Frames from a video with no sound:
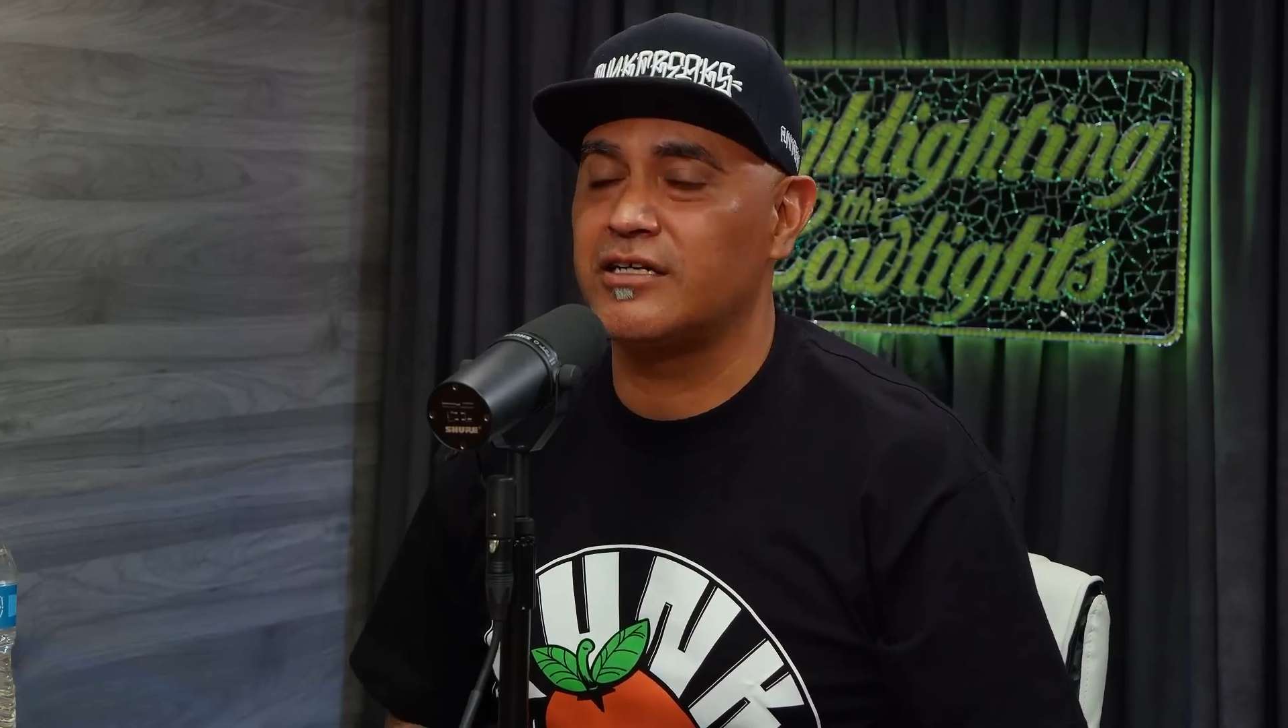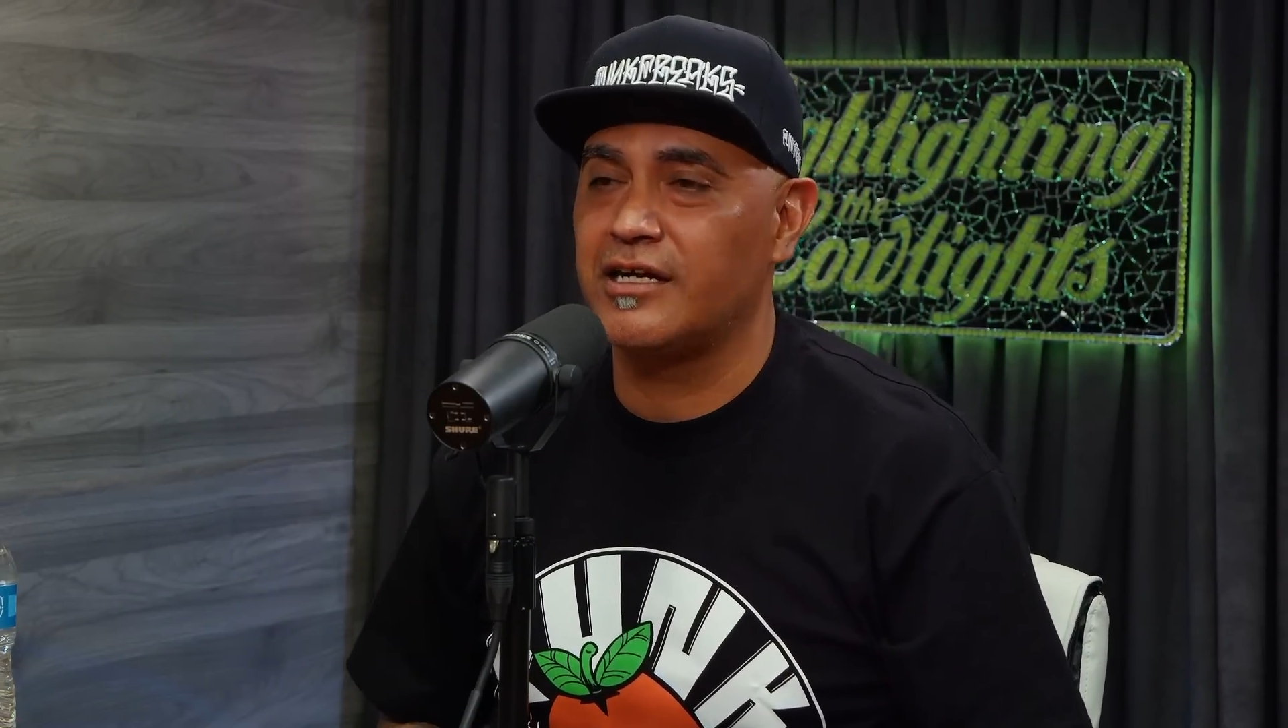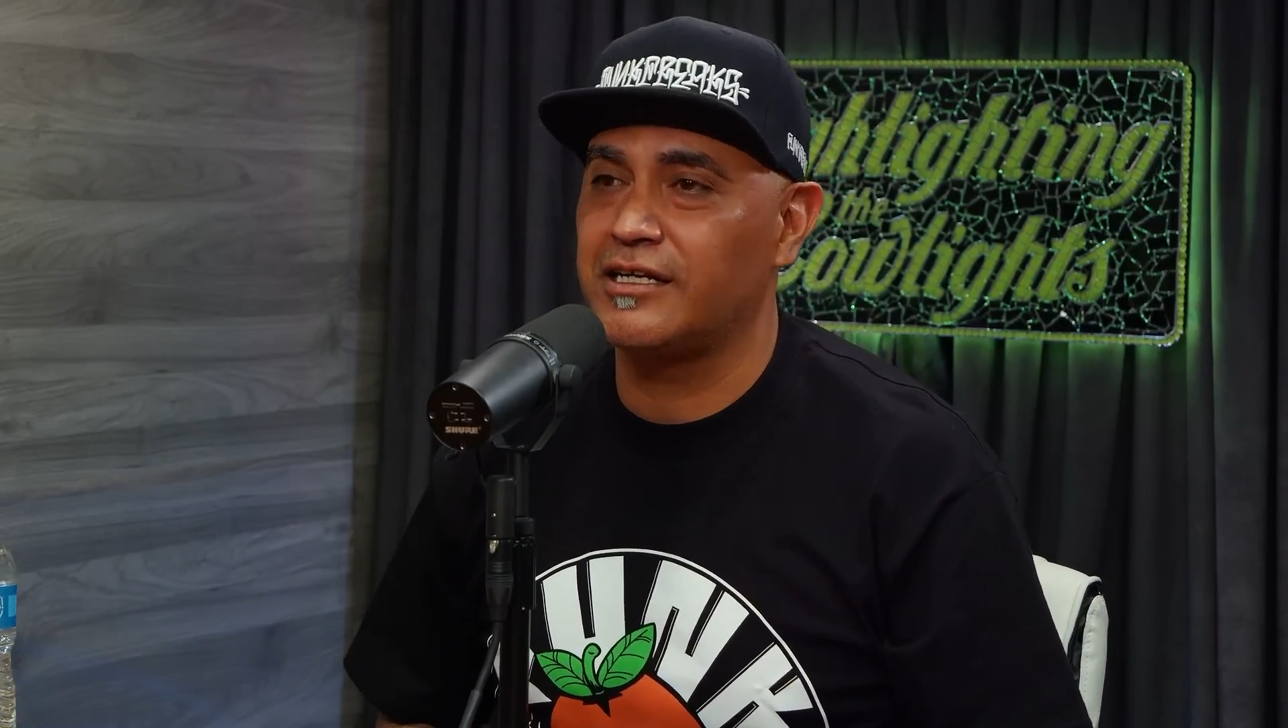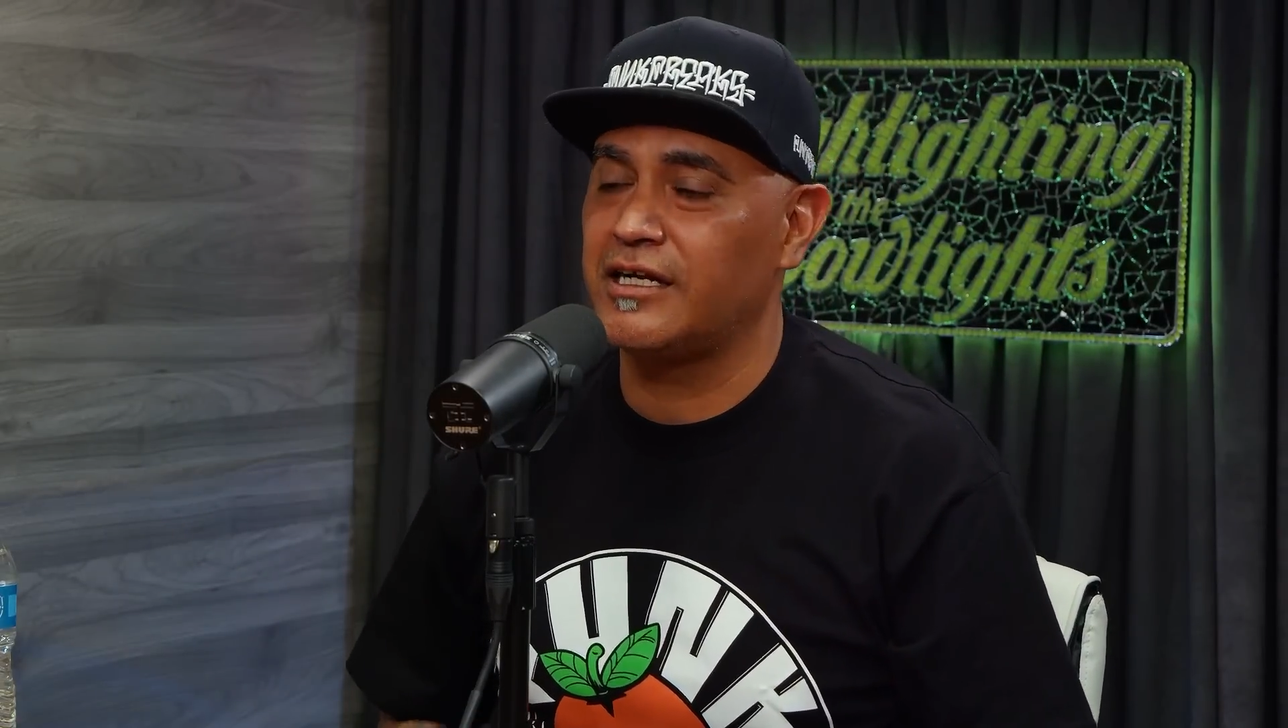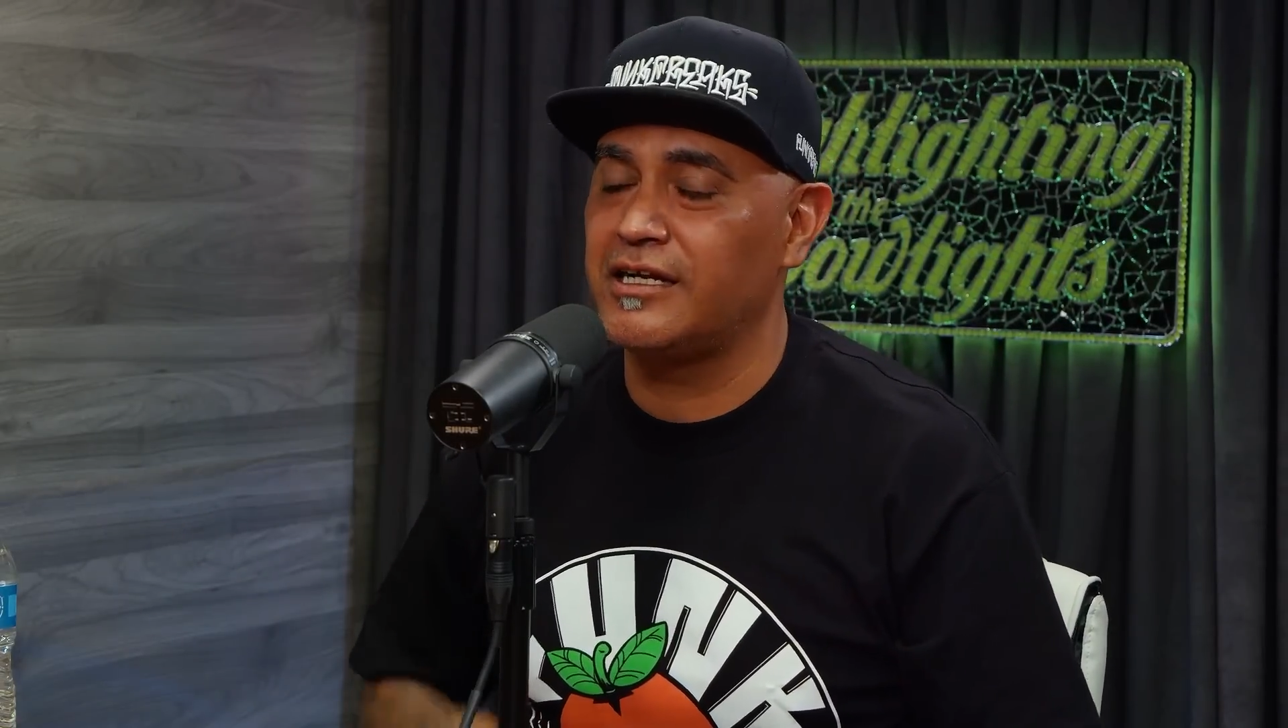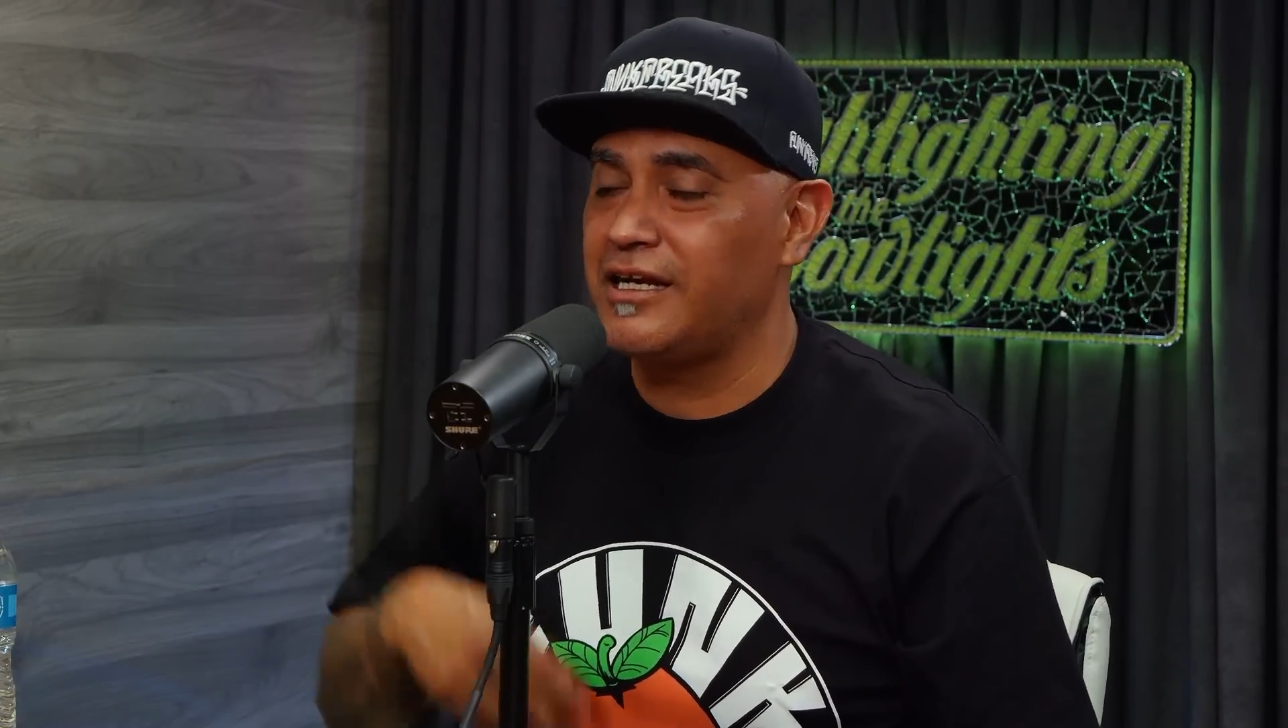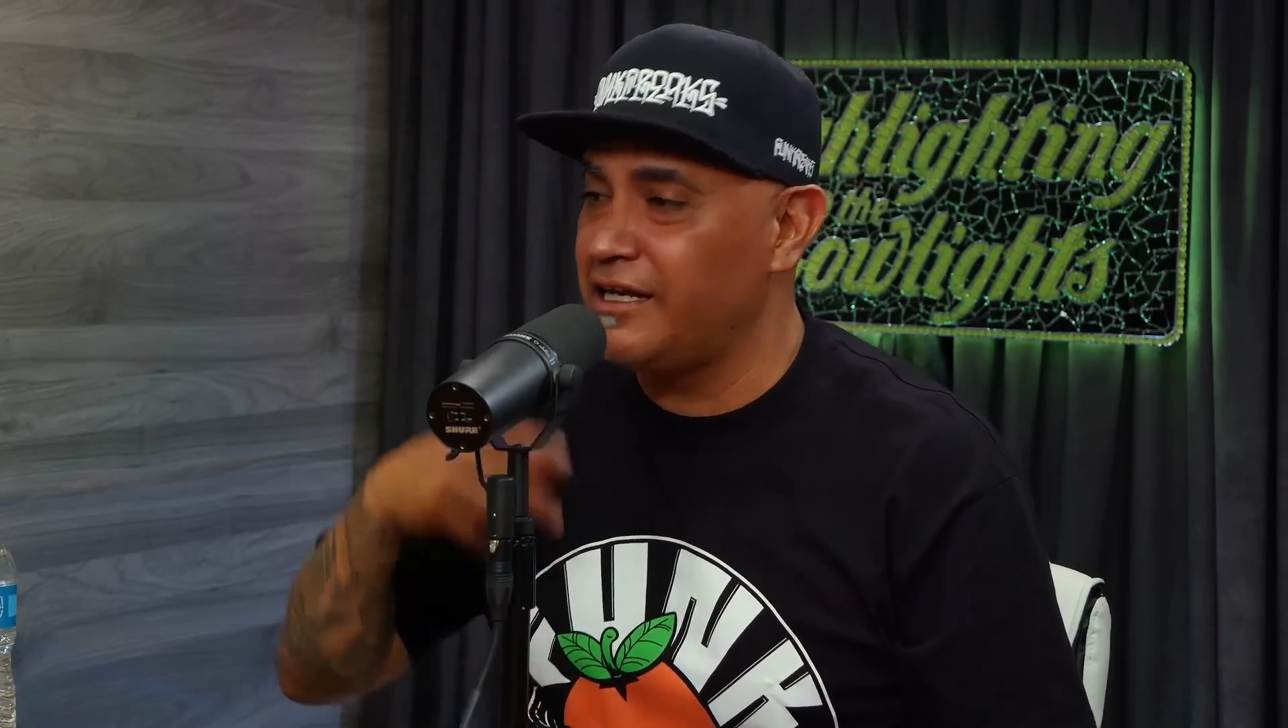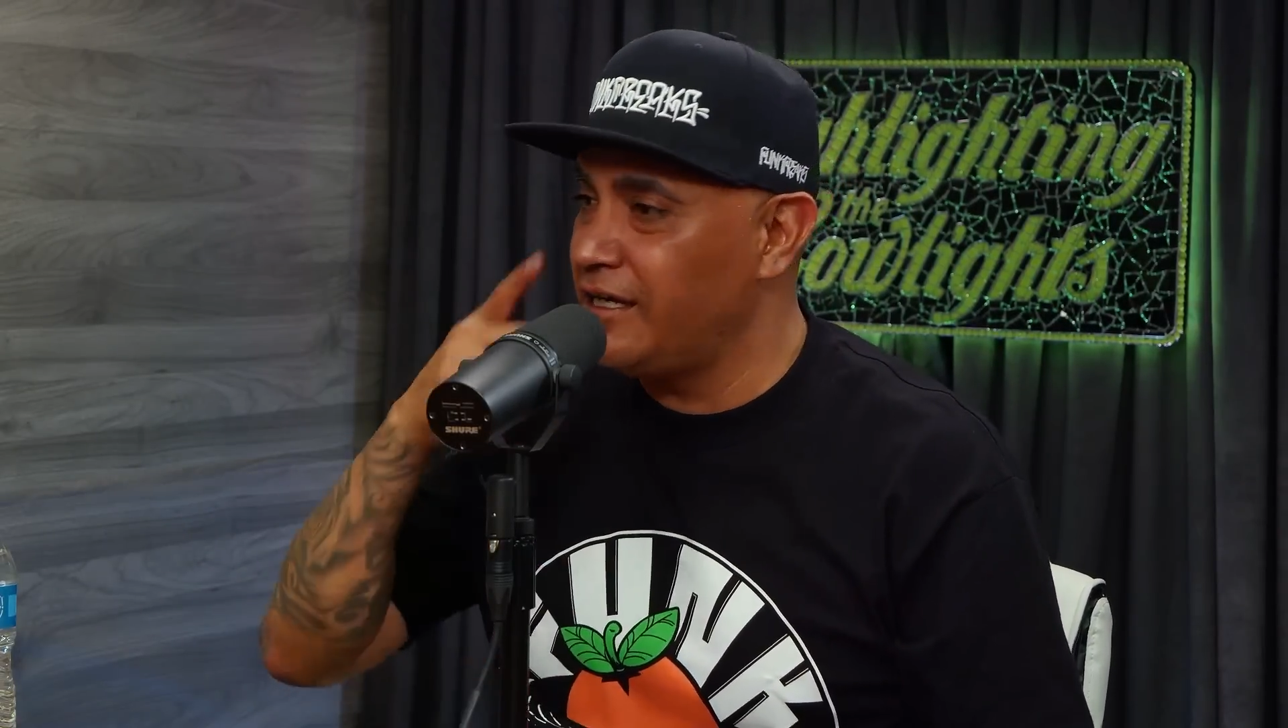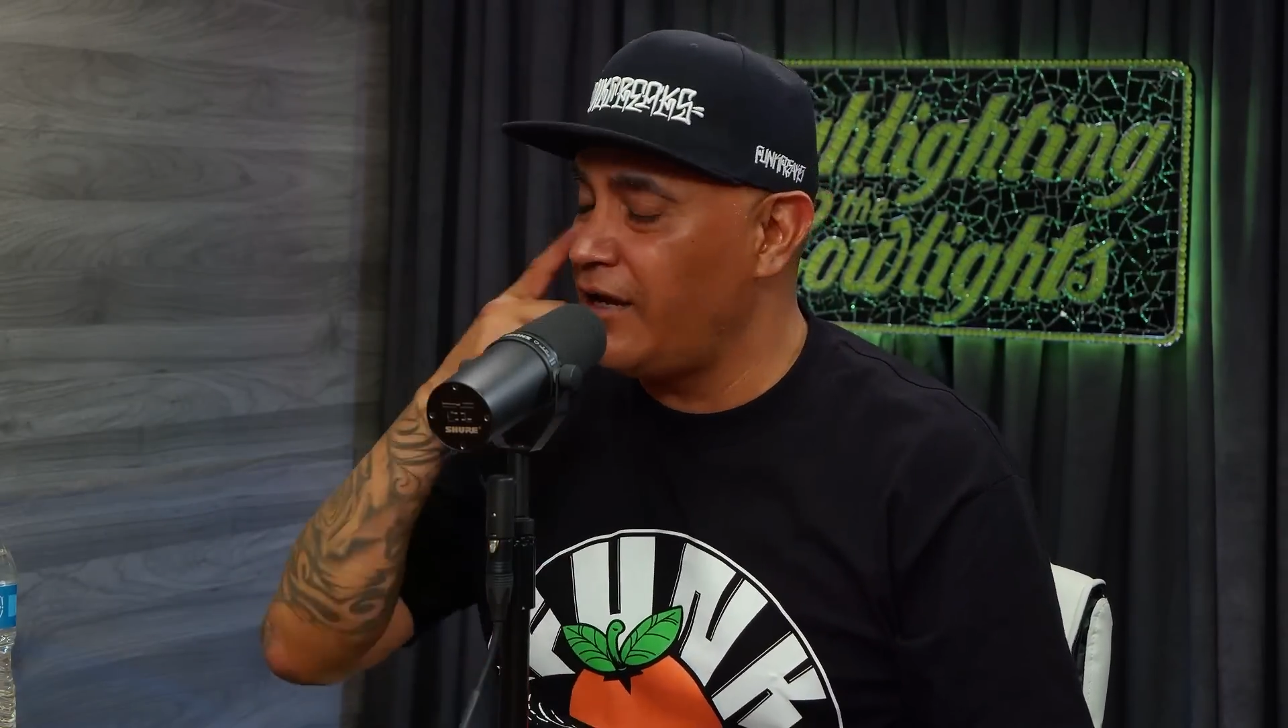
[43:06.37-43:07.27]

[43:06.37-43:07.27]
And